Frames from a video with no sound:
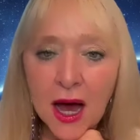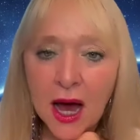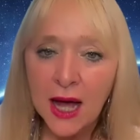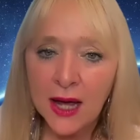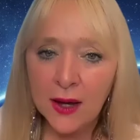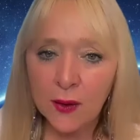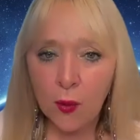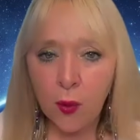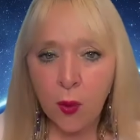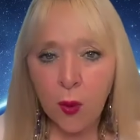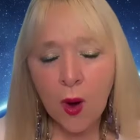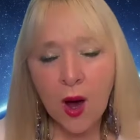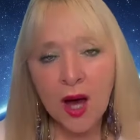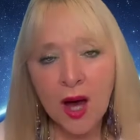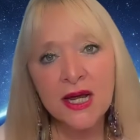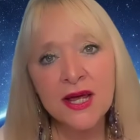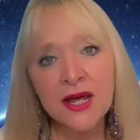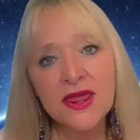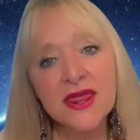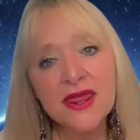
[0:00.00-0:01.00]
I
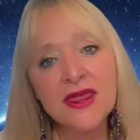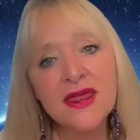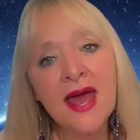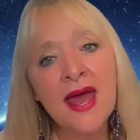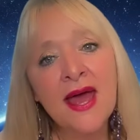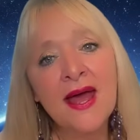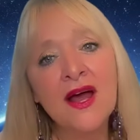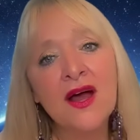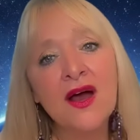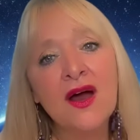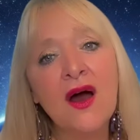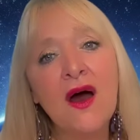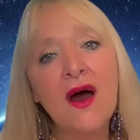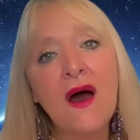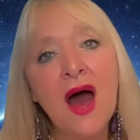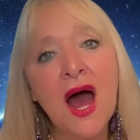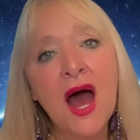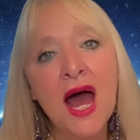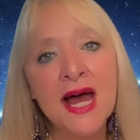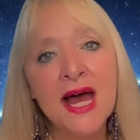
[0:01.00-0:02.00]
want to thank
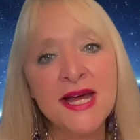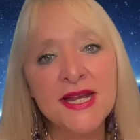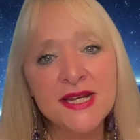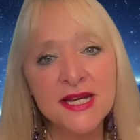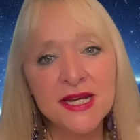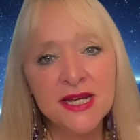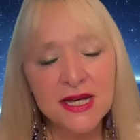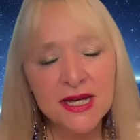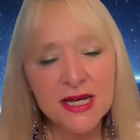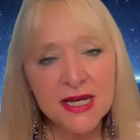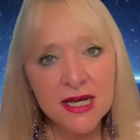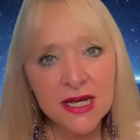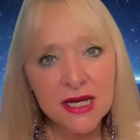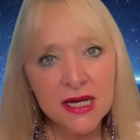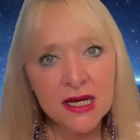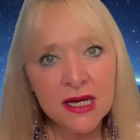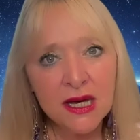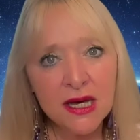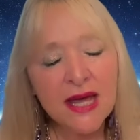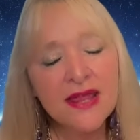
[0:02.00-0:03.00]
God.
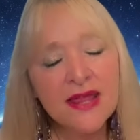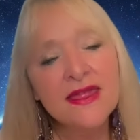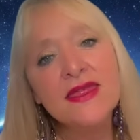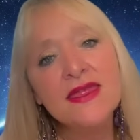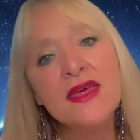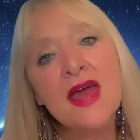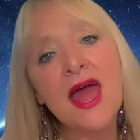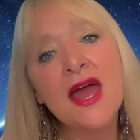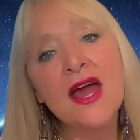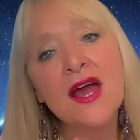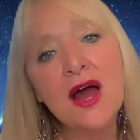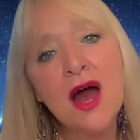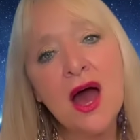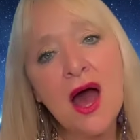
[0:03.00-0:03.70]
I thank